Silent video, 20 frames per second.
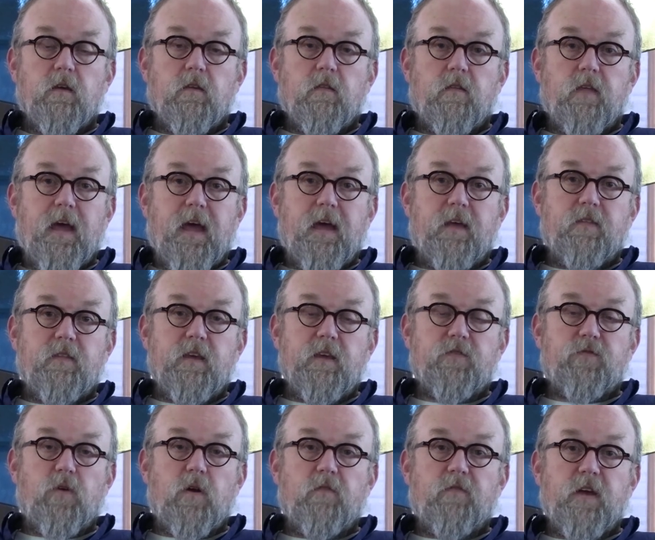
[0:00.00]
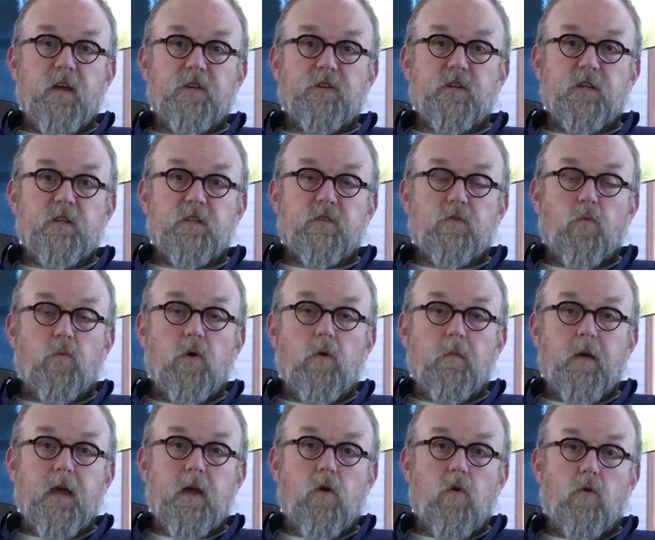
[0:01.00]
that these renovations will
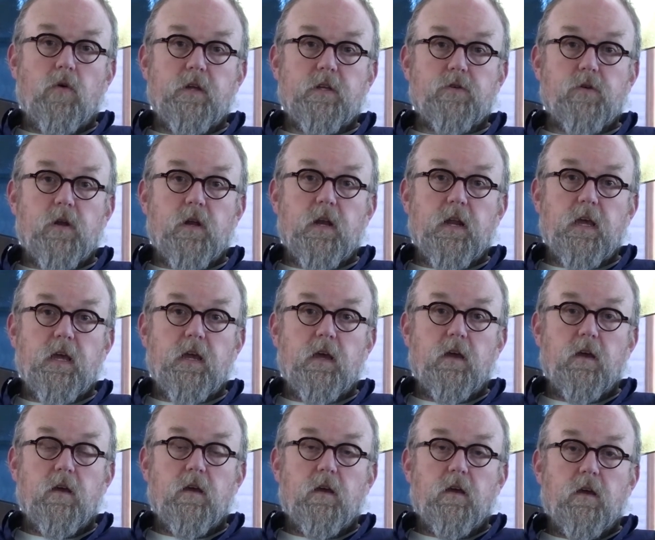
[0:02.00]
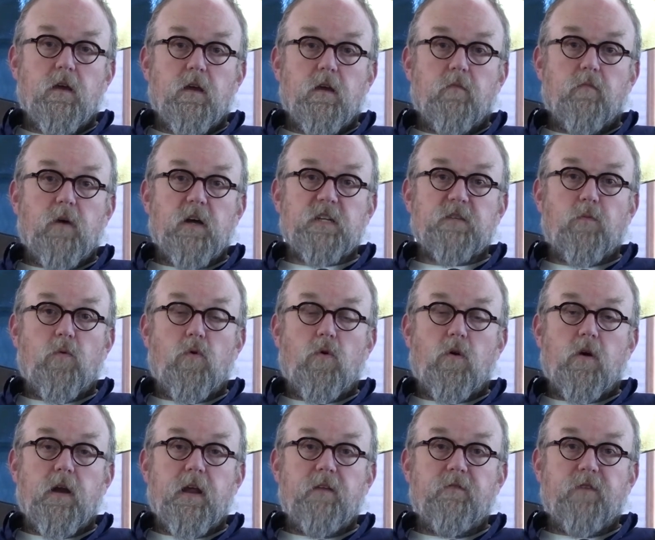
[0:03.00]
make Holy Trinity much
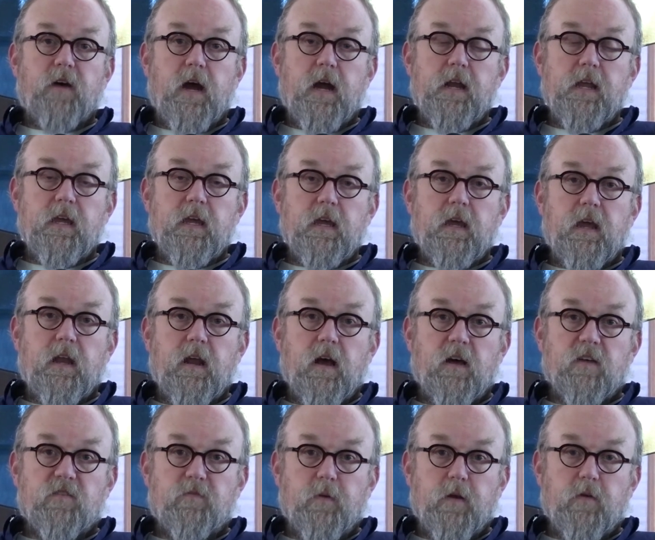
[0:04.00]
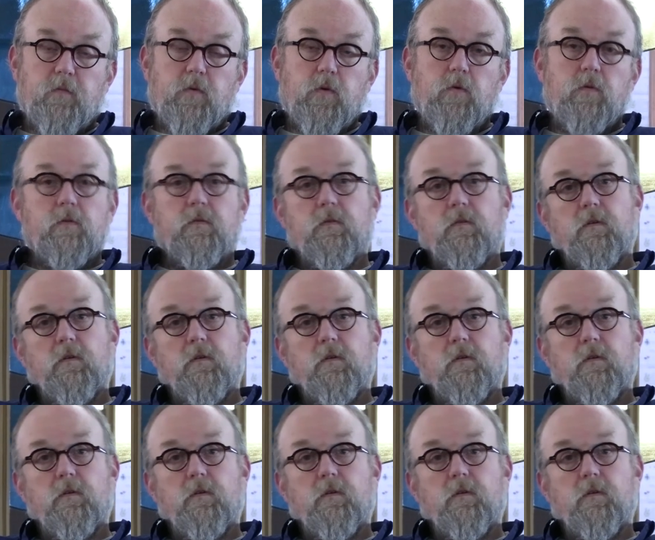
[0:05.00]
more inviting and hospitable.